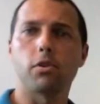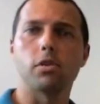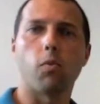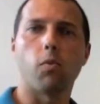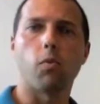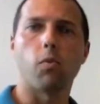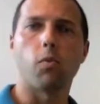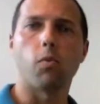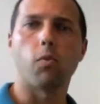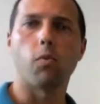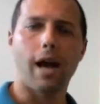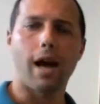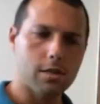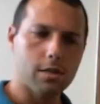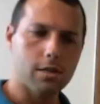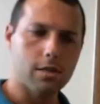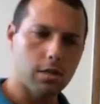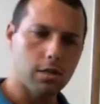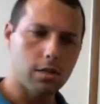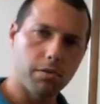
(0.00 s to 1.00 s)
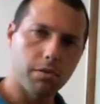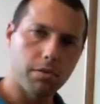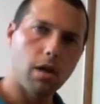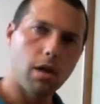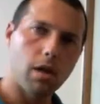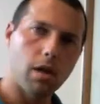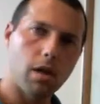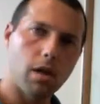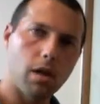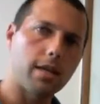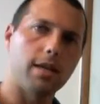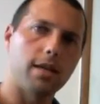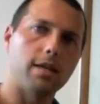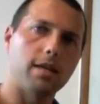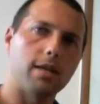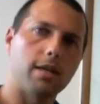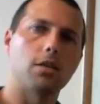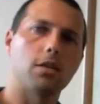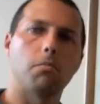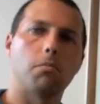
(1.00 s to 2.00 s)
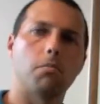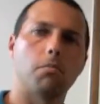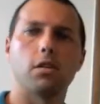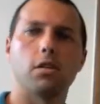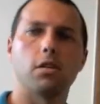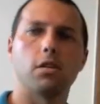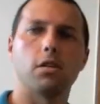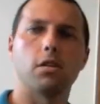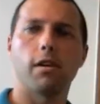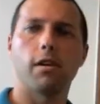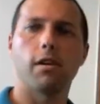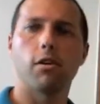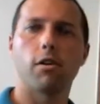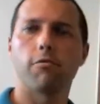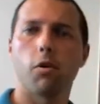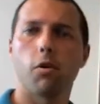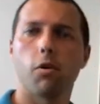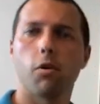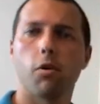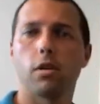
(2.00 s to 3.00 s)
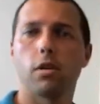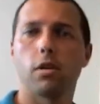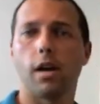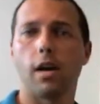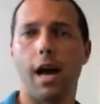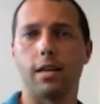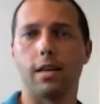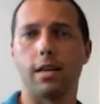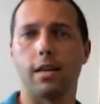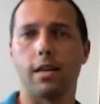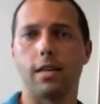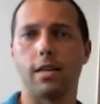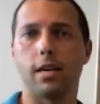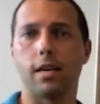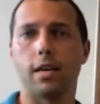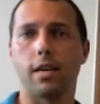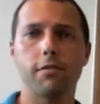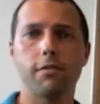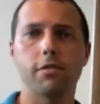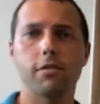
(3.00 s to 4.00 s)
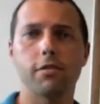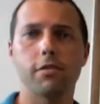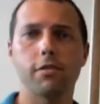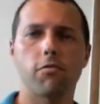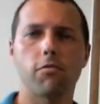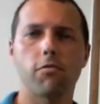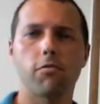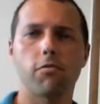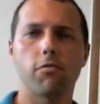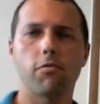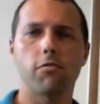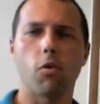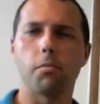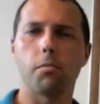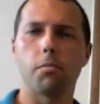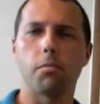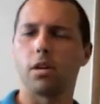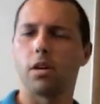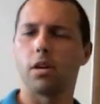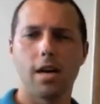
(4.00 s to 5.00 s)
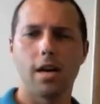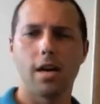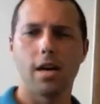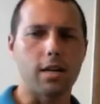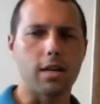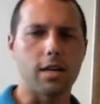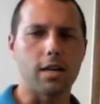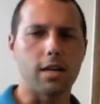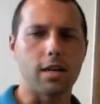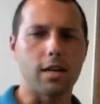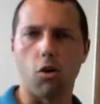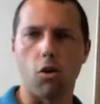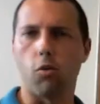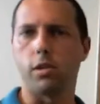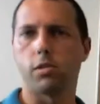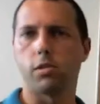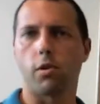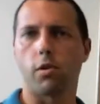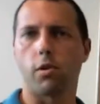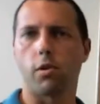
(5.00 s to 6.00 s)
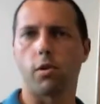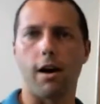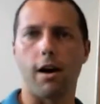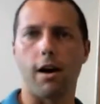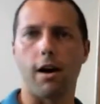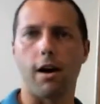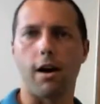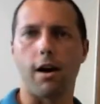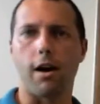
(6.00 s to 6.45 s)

because when you actually plug into the margin of error formula and the confidence interval formula, it'll always work out.